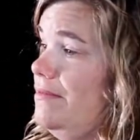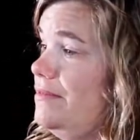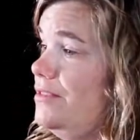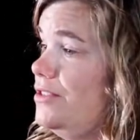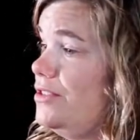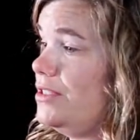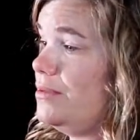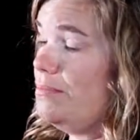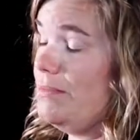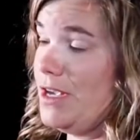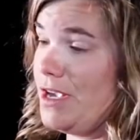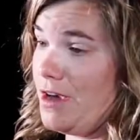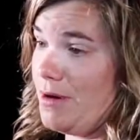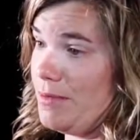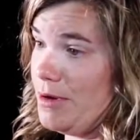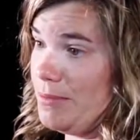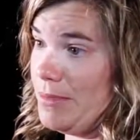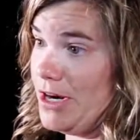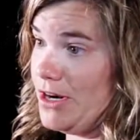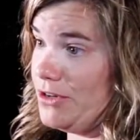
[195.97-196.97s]
just become
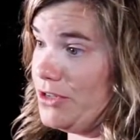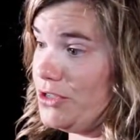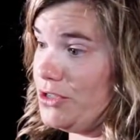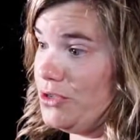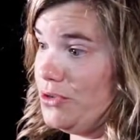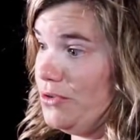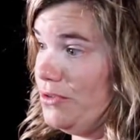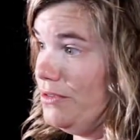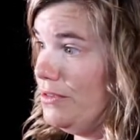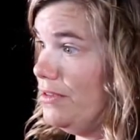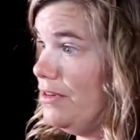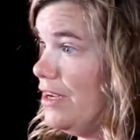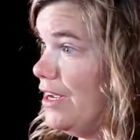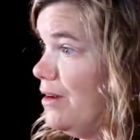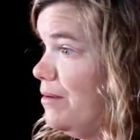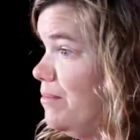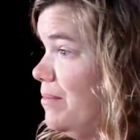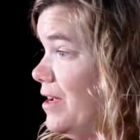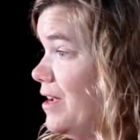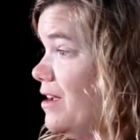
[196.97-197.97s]
a better student
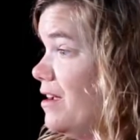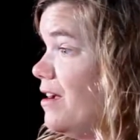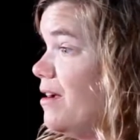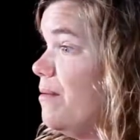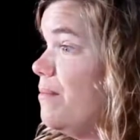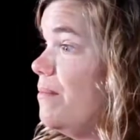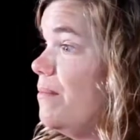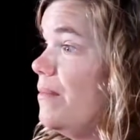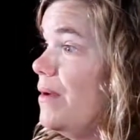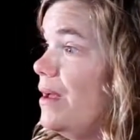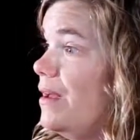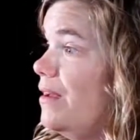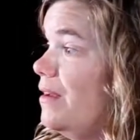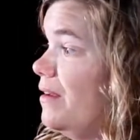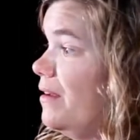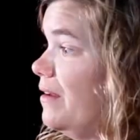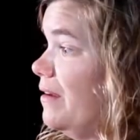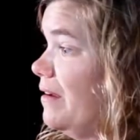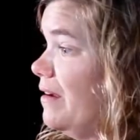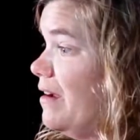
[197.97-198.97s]
and become
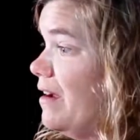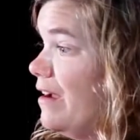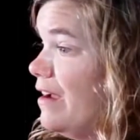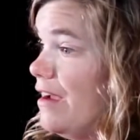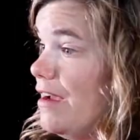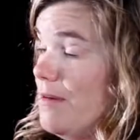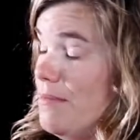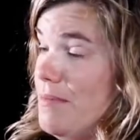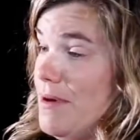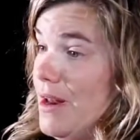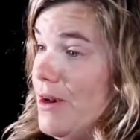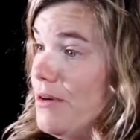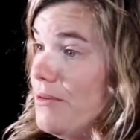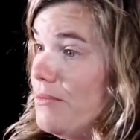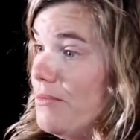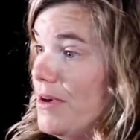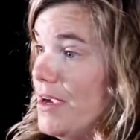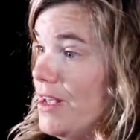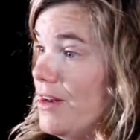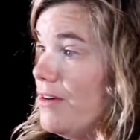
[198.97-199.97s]
a better
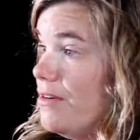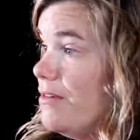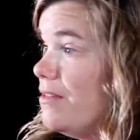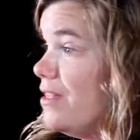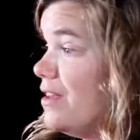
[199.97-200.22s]
reader.